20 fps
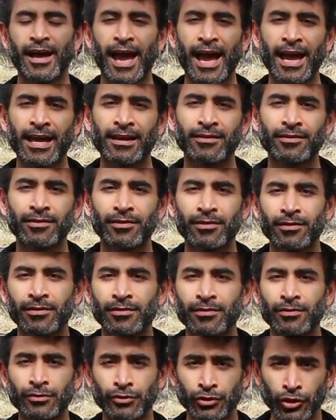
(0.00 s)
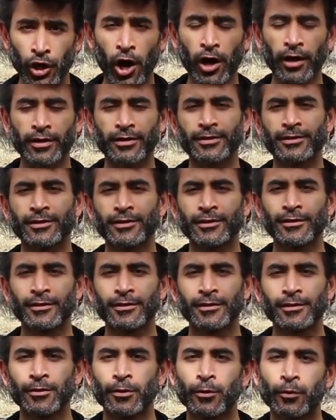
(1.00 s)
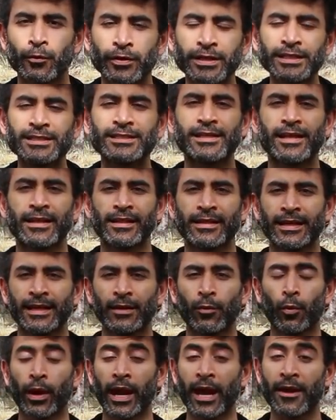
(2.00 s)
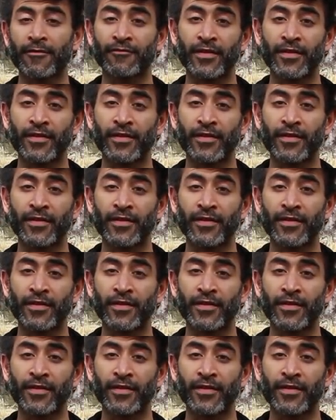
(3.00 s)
and doc. Recently, what I